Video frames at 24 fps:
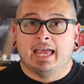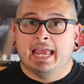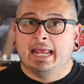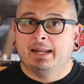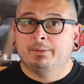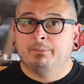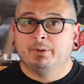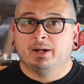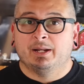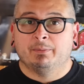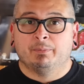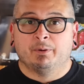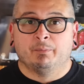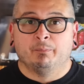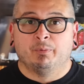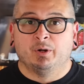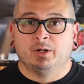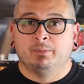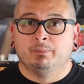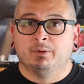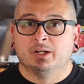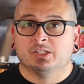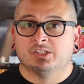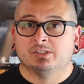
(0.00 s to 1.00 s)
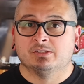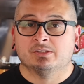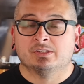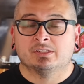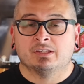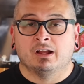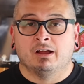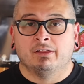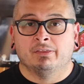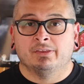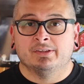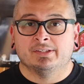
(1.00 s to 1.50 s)
anybody can pretty much
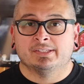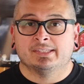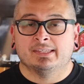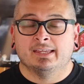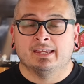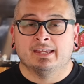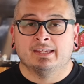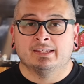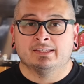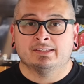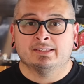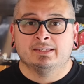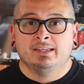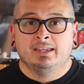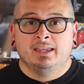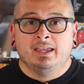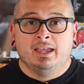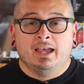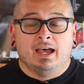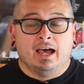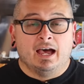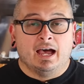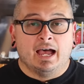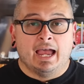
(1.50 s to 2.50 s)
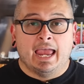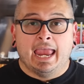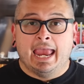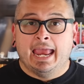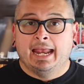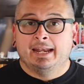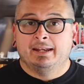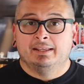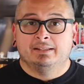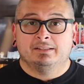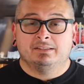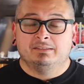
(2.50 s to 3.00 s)
install these things. Uh,
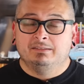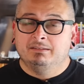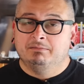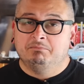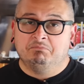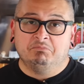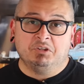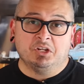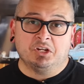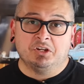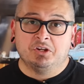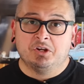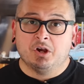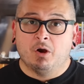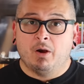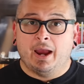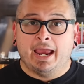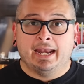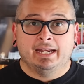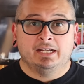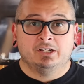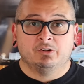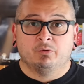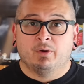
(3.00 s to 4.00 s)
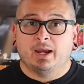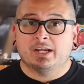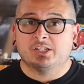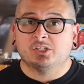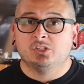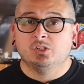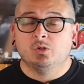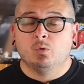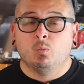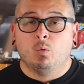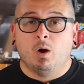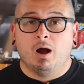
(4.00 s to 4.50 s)
and it, you can go any direction you